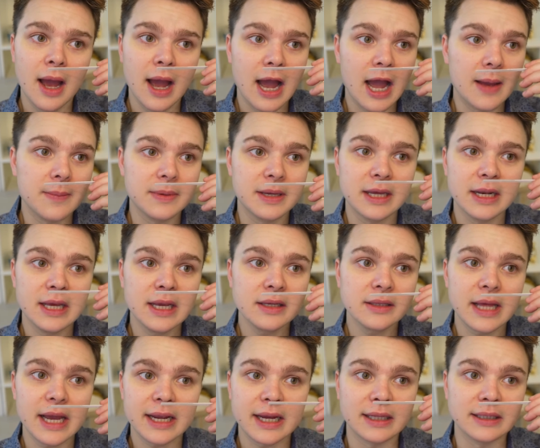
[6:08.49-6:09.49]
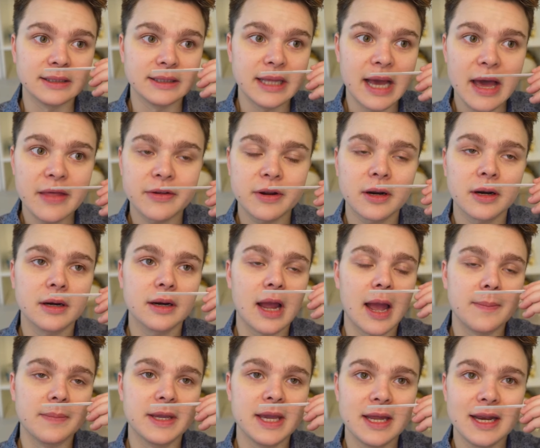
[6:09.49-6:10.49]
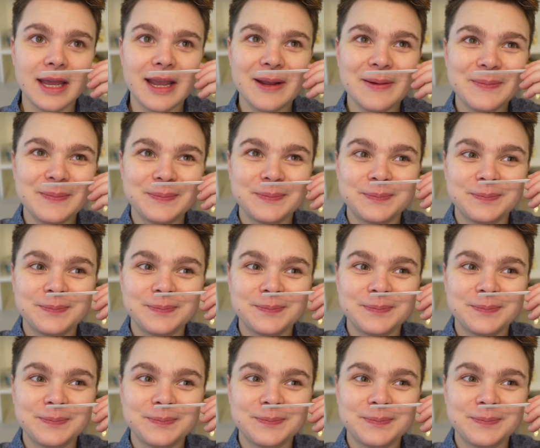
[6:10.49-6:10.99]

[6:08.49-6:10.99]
I'm getting like a leather, I'm getting,